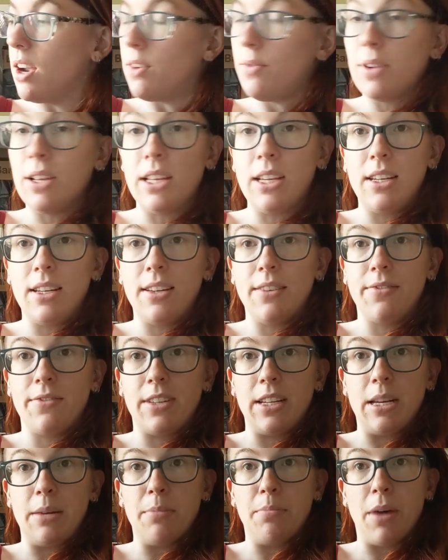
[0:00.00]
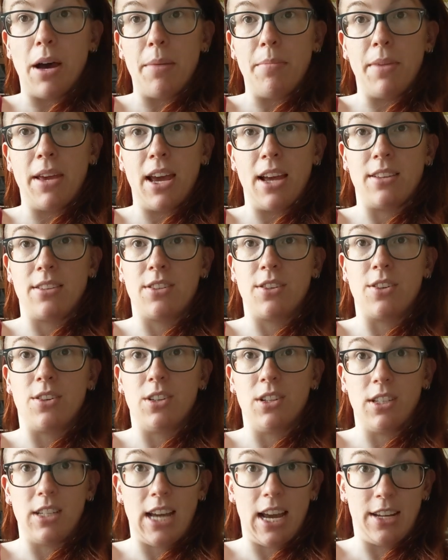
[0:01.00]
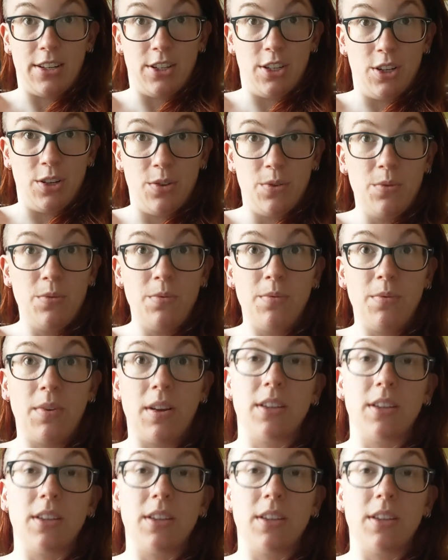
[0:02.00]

a really nifty bobcat skull tattoo